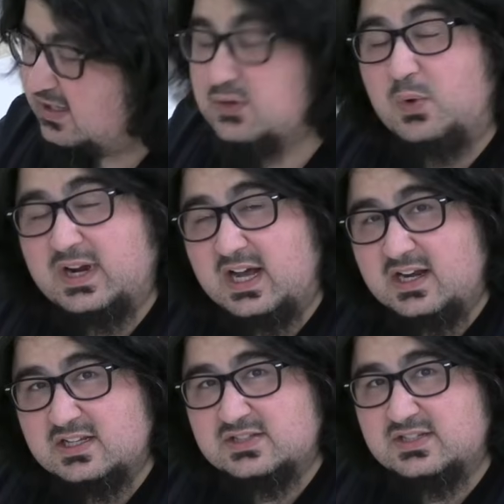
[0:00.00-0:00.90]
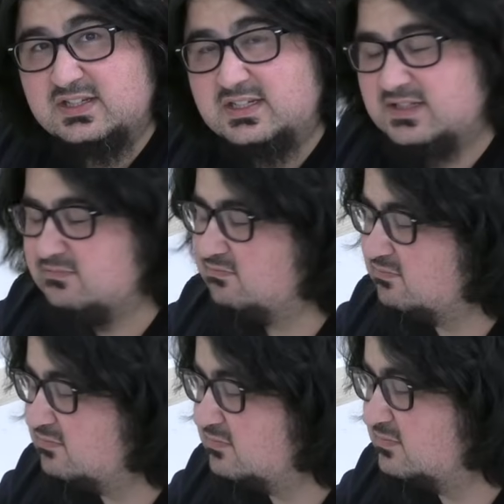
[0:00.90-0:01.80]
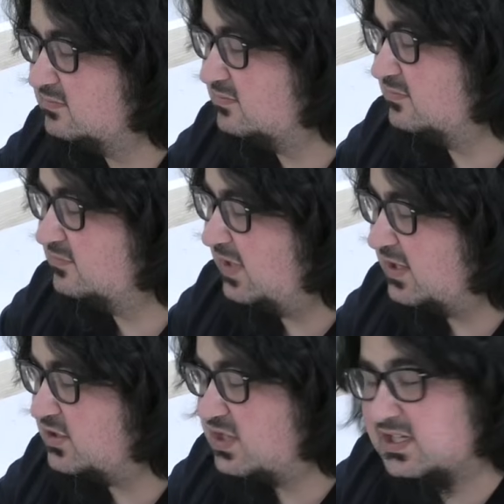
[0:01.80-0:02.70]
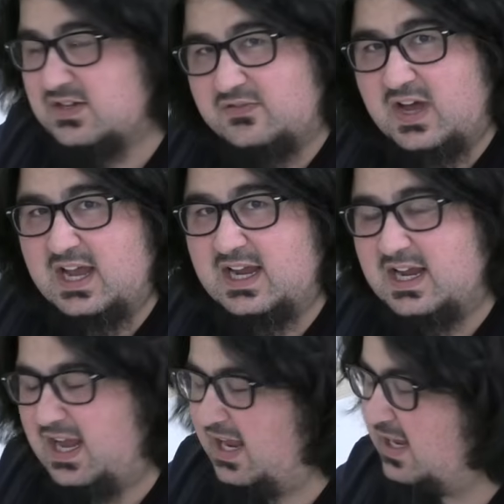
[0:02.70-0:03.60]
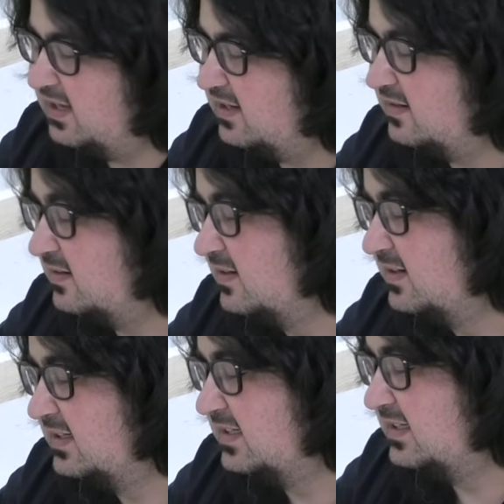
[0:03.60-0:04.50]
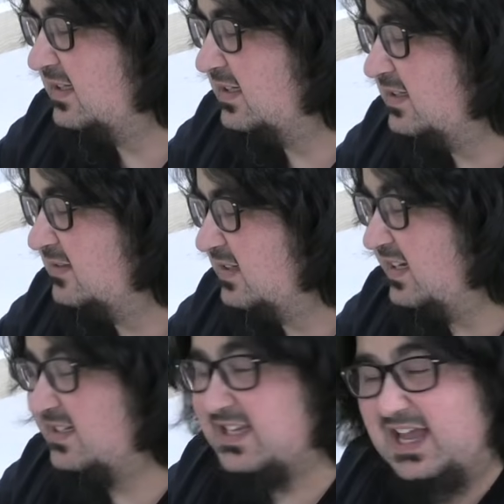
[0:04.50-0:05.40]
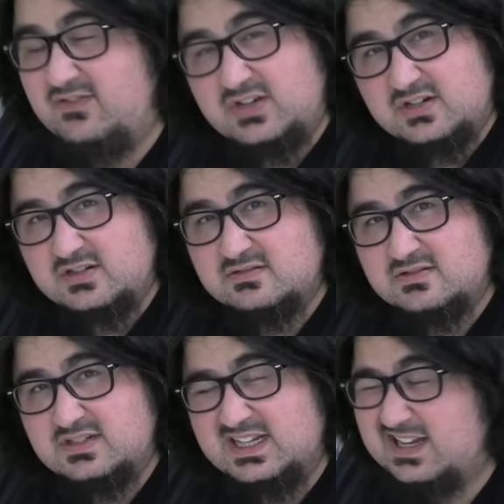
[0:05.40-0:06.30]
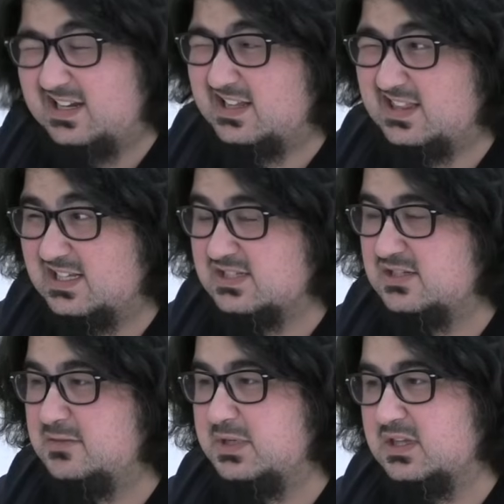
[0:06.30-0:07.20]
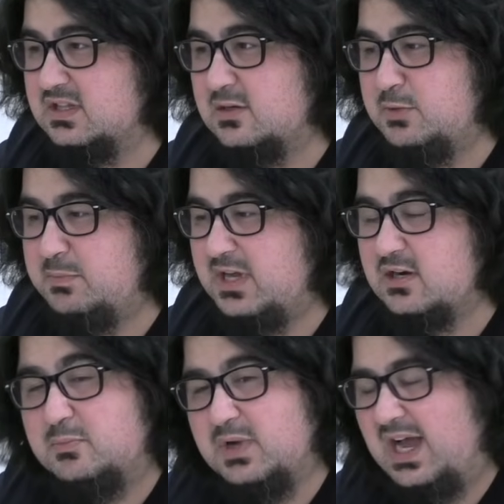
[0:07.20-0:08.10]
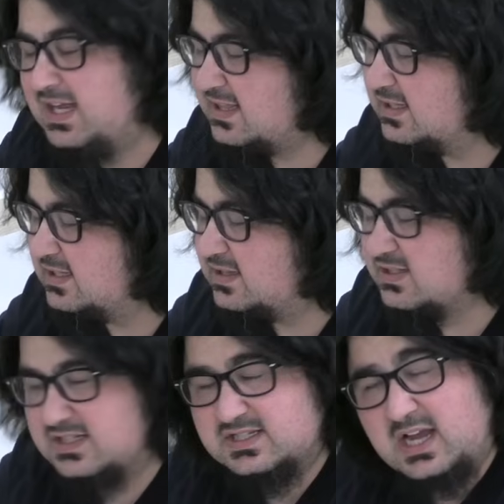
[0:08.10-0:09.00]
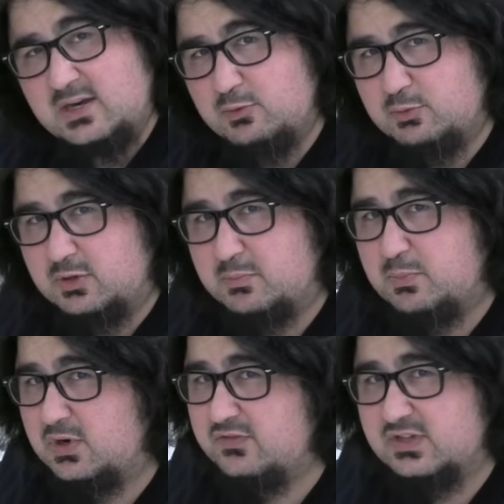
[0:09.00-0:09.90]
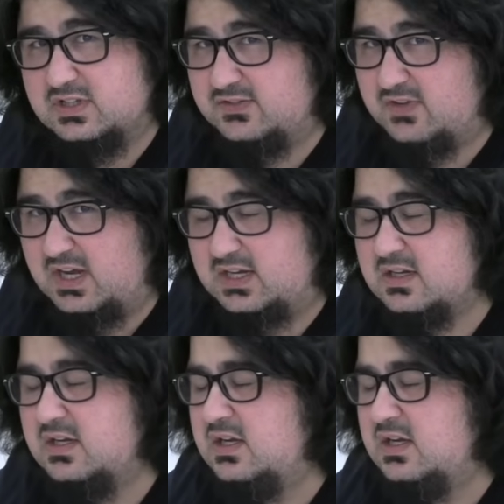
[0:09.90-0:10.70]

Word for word: quite honestly, I could justify it and it's heavier and I think it's going to be a little bit better, but I think that this design would work perfectly fine